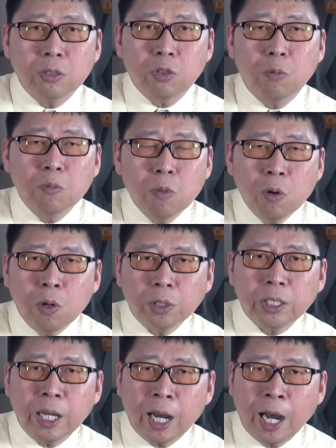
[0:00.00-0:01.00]
the more
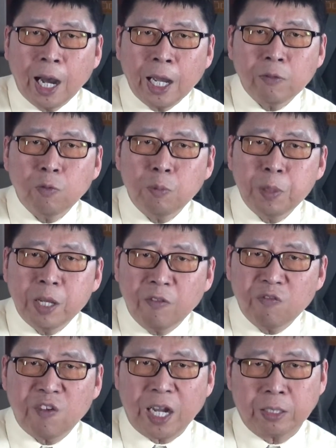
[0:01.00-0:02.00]
their eye will be
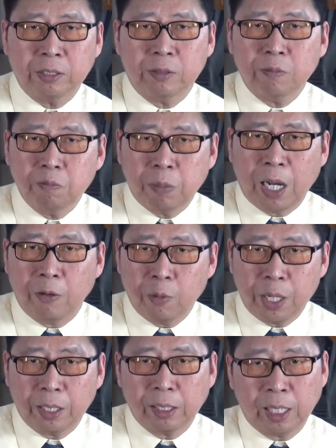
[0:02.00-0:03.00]
affected by
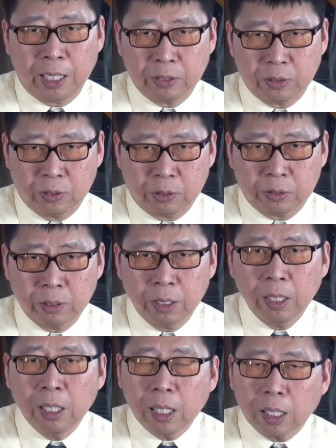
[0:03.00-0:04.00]
wearing glasses.
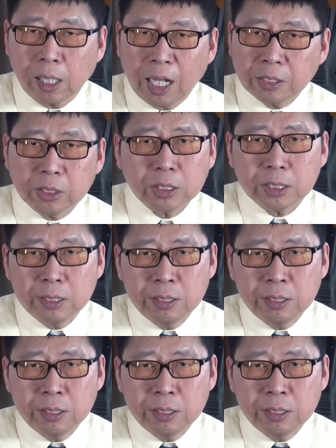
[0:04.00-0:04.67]
Glasses